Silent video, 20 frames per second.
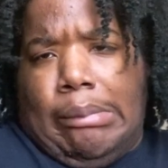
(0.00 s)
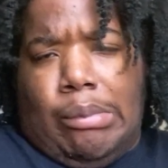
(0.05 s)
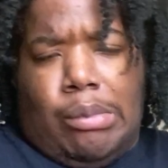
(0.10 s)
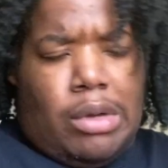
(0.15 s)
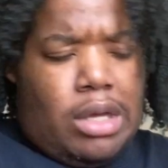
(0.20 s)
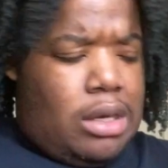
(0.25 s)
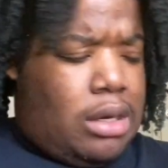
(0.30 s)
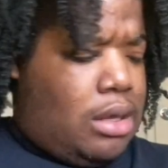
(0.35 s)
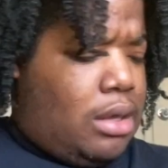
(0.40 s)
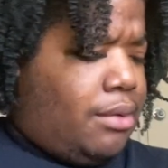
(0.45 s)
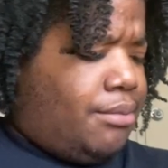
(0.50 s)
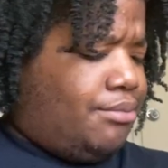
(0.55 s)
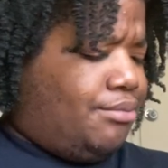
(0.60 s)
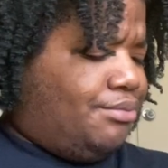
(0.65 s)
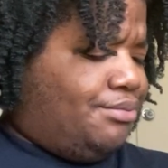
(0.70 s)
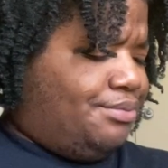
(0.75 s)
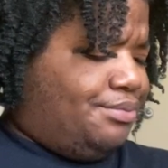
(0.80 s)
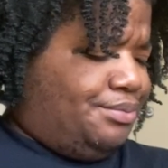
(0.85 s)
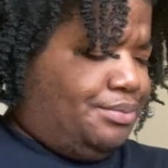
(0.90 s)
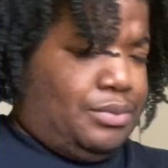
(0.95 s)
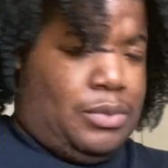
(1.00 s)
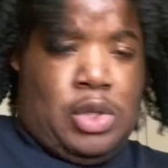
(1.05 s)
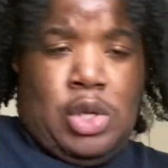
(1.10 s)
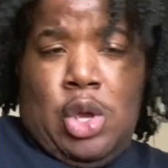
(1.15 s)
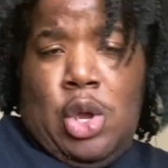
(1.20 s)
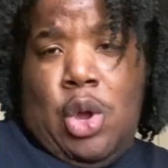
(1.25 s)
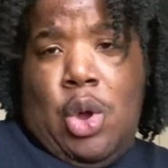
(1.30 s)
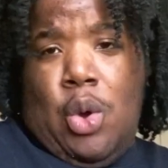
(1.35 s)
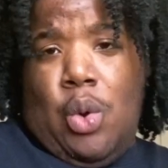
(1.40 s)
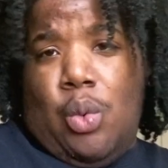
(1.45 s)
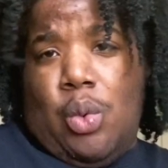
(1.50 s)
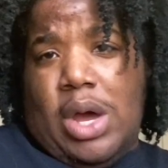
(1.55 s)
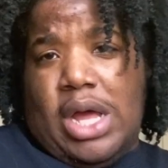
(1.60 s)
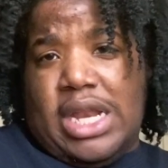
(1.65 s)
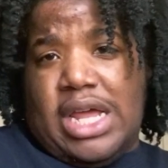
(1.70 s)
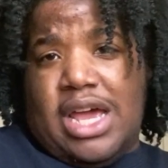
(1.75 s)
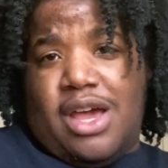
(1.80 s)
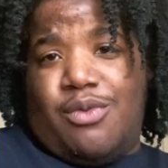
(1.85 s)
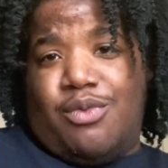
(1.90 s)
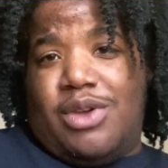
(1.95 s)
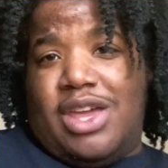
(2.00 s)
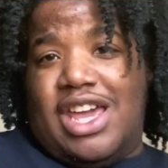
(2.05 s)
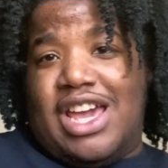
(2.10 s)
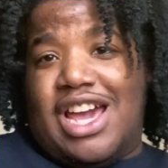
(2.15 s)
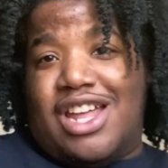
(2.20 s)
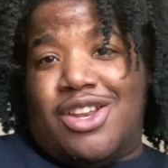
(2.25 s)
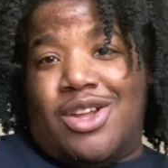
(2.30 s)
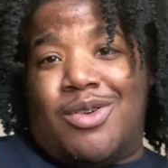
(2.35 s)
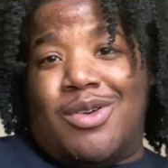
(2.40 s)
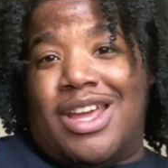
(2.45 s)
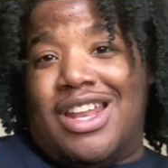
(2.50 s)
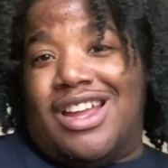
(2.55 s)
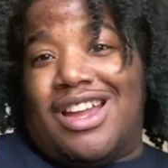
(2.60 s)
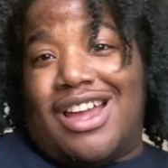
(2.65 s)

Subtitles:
Why not? Why not? We ain't got nowhere to